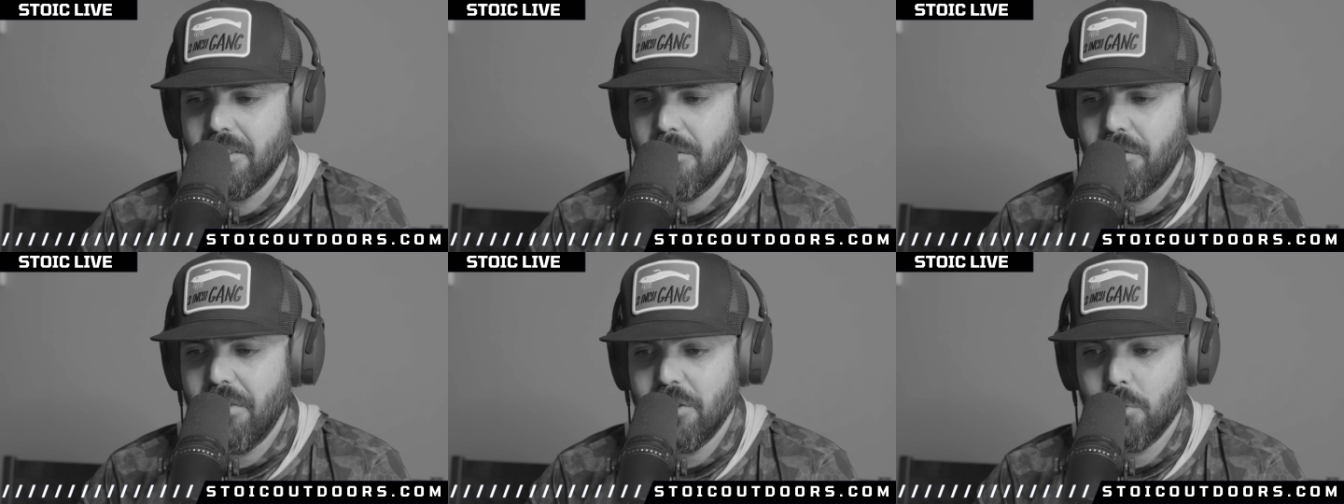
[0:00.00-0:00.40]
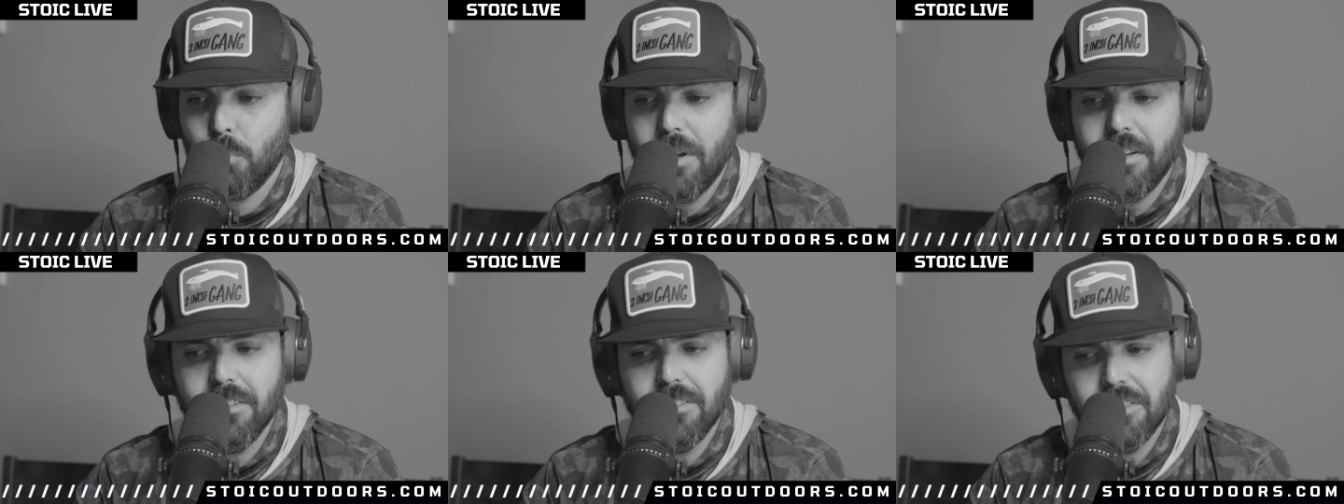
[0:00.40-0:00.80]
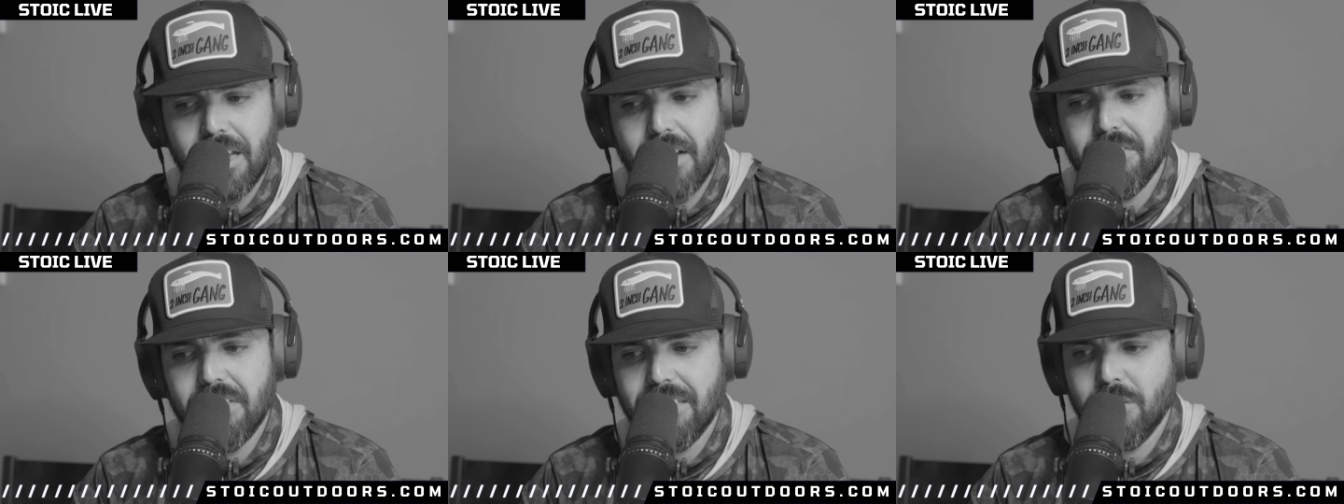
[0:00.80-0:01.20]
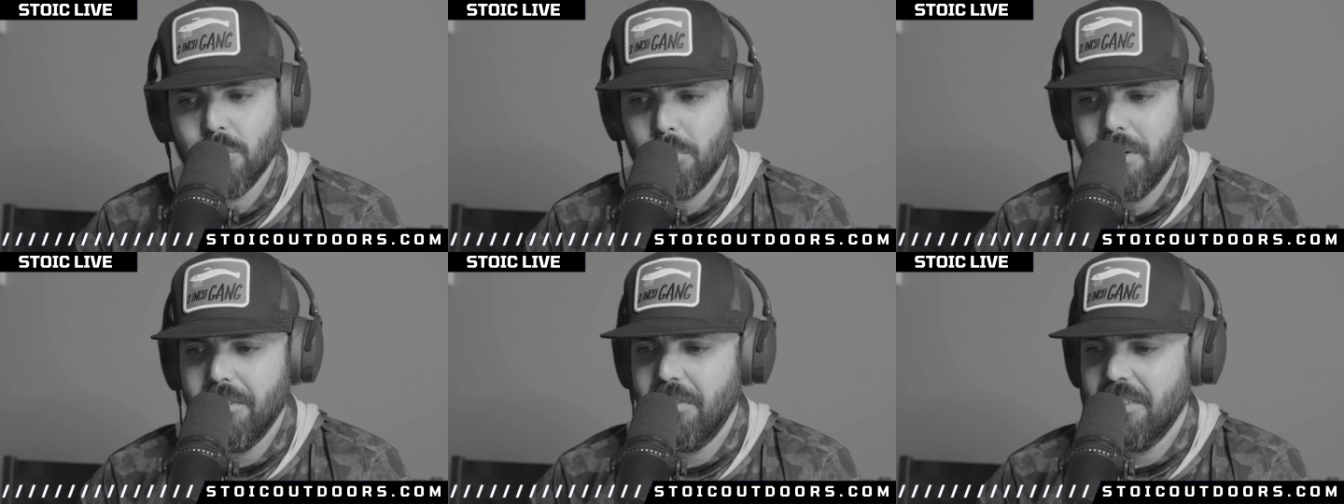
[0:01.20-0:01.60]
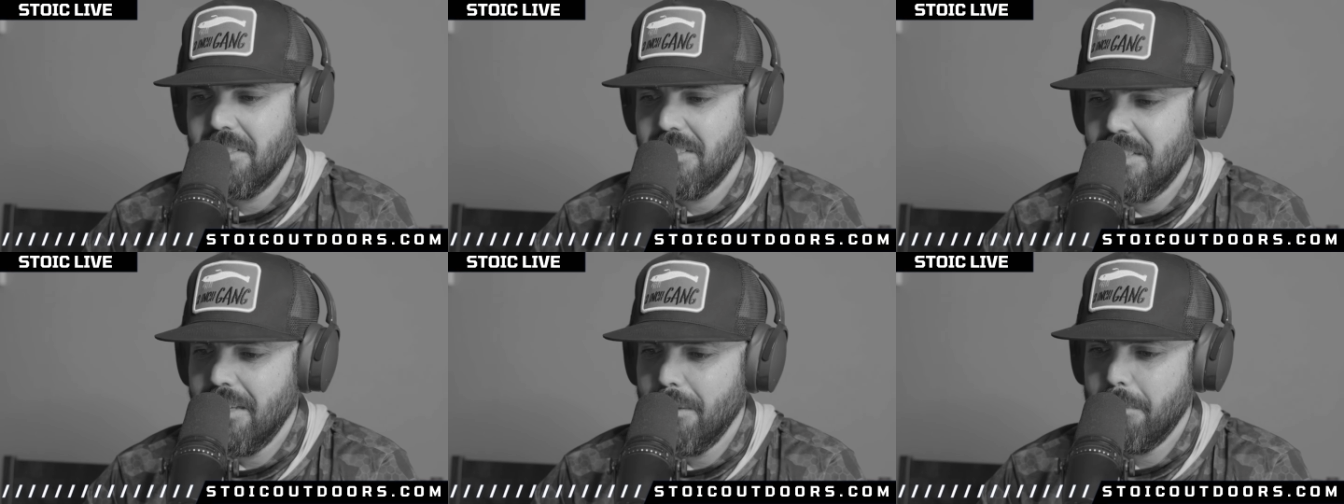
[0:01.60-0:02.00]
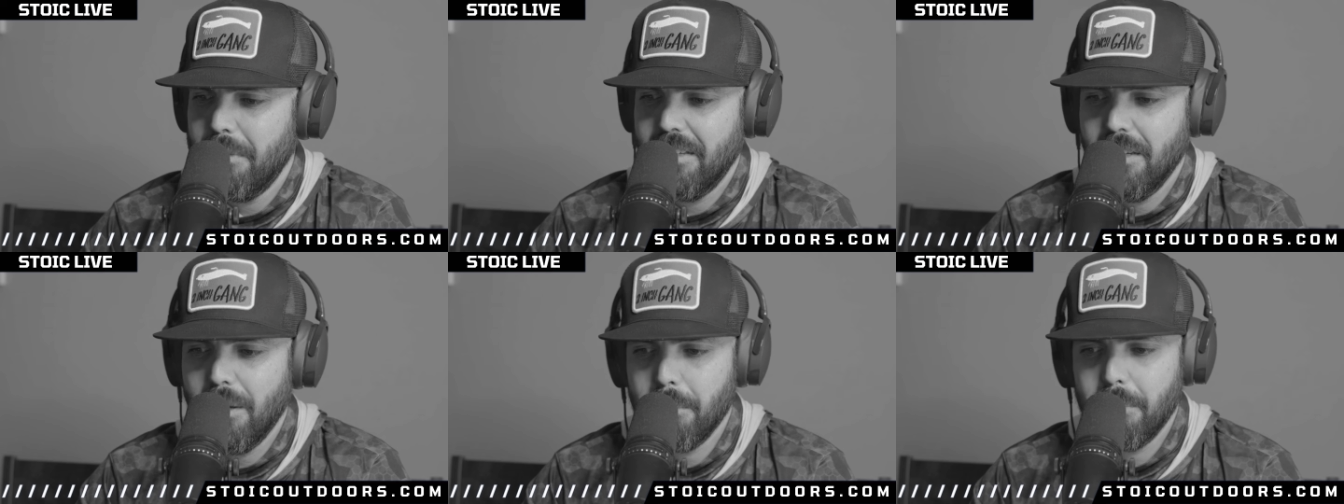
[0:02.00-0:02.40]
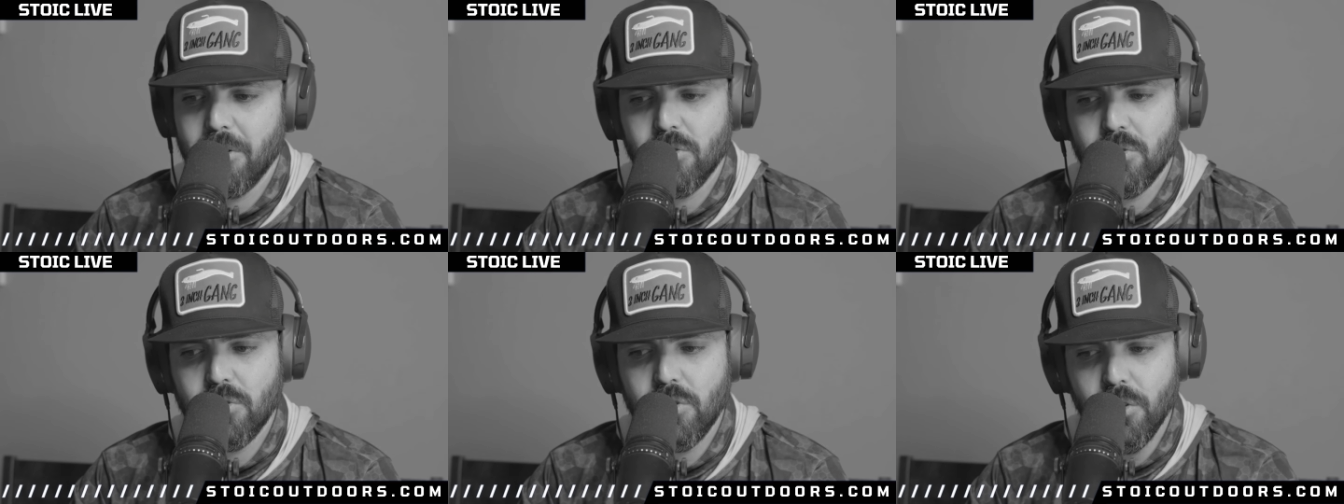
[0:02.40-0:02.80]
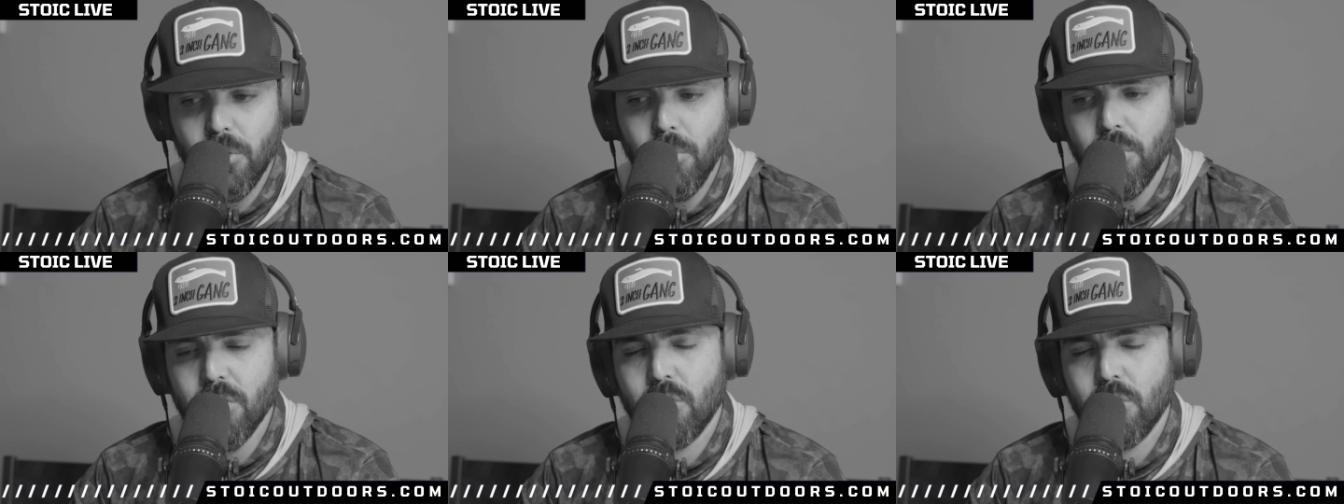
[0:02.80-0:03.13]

fit, re, south texas redfish tip number two